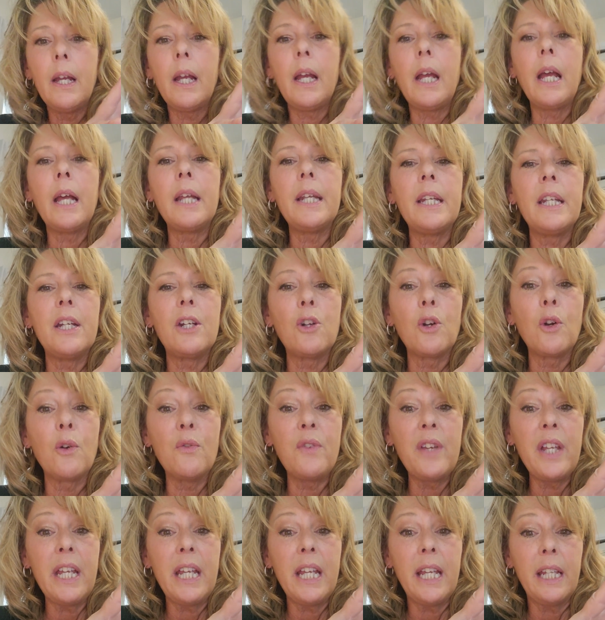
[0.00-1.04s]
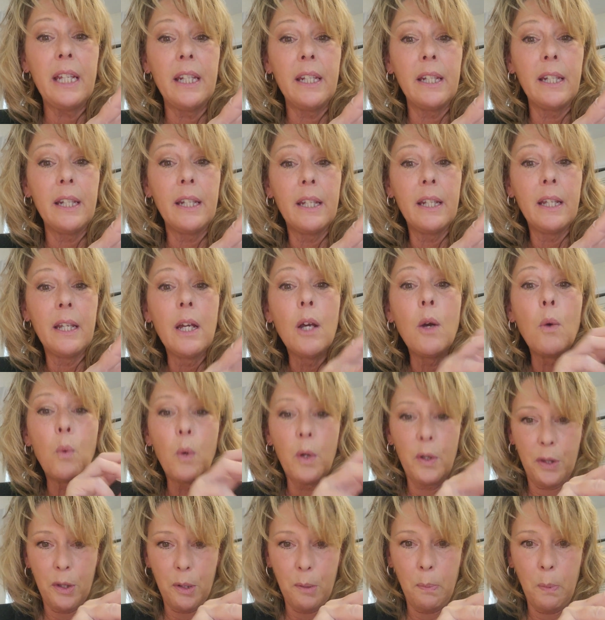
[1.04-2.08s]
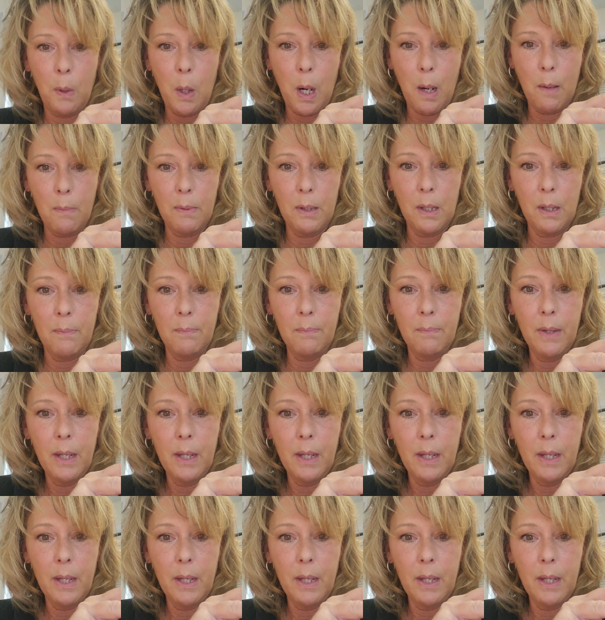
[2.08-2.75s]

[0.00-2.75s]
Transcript: and intervene with the problem.